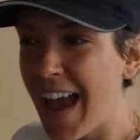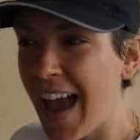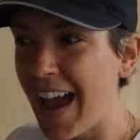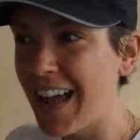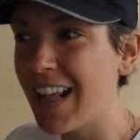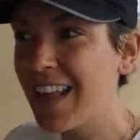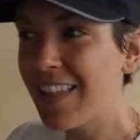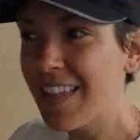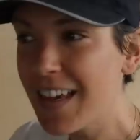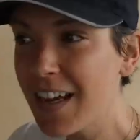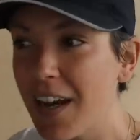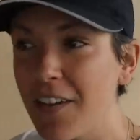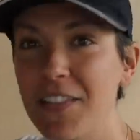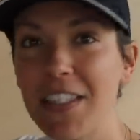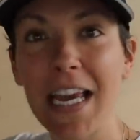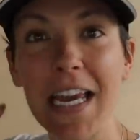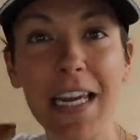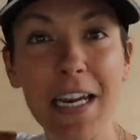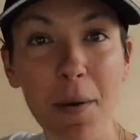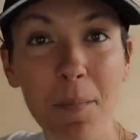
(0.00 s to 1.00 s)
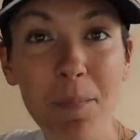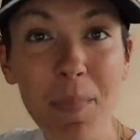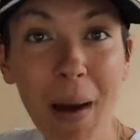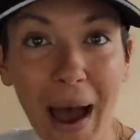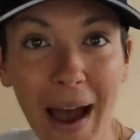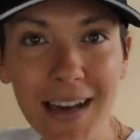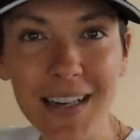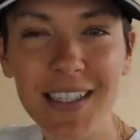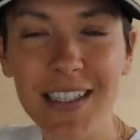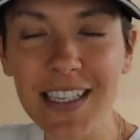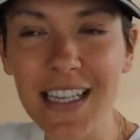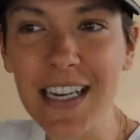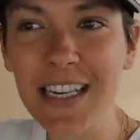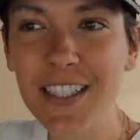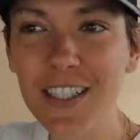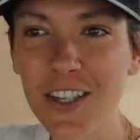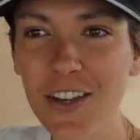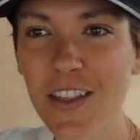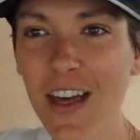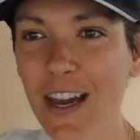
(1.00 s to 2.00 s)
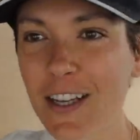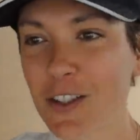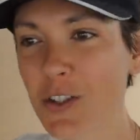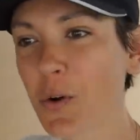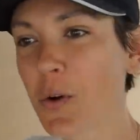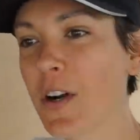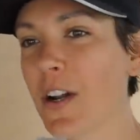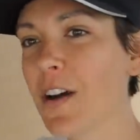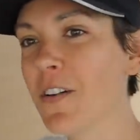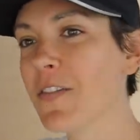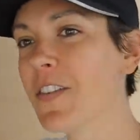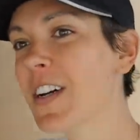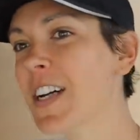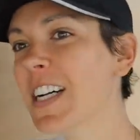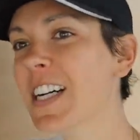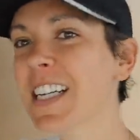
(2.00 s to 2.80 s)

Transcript: And I think I've taken a backseat to that sort of